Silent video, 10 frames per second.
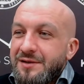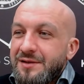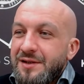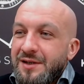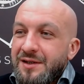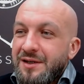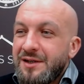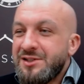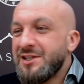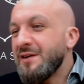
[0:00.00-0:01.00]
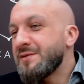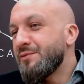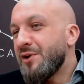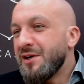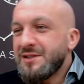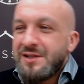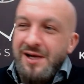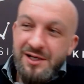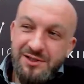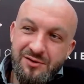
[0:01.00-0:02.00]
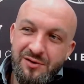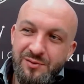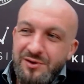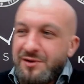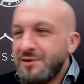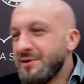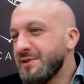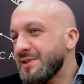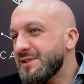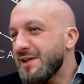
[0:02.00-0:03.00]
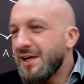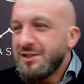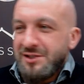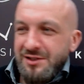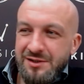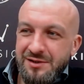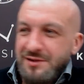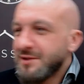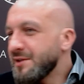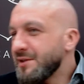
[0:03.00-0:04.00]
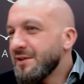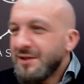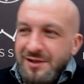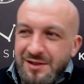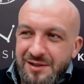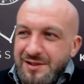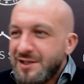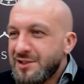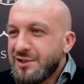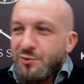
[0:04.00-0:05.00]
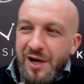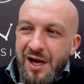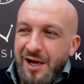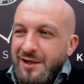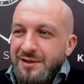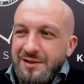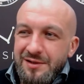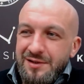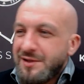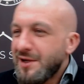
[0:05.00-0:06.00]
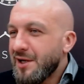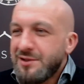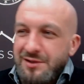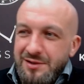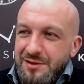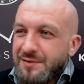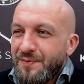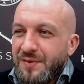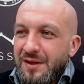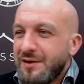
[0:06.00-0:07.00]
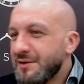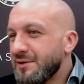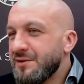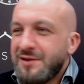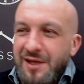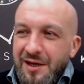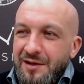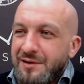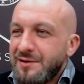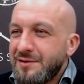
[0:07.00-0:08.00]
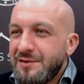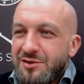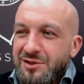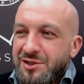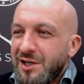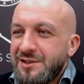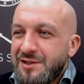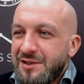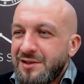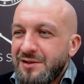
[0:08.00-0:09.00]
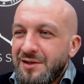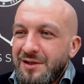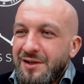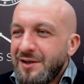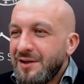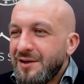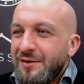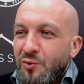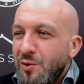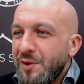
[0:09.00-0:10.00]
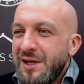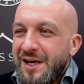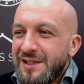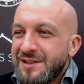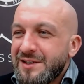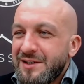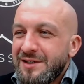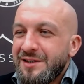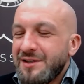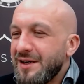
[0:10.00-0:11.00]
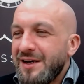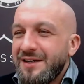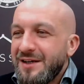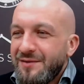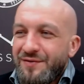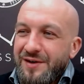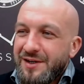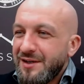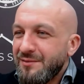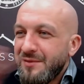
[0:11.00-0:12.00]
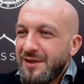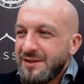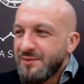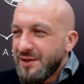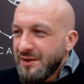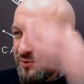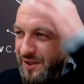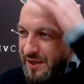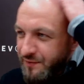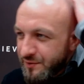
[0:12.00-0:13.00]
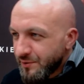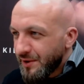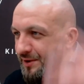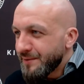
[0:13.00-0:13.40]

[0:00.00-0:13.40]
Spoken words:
like James Bond slash criminal slash swag slash tail chaser, womanizer. Yeah, yeah, fucking amazing. But he would have to.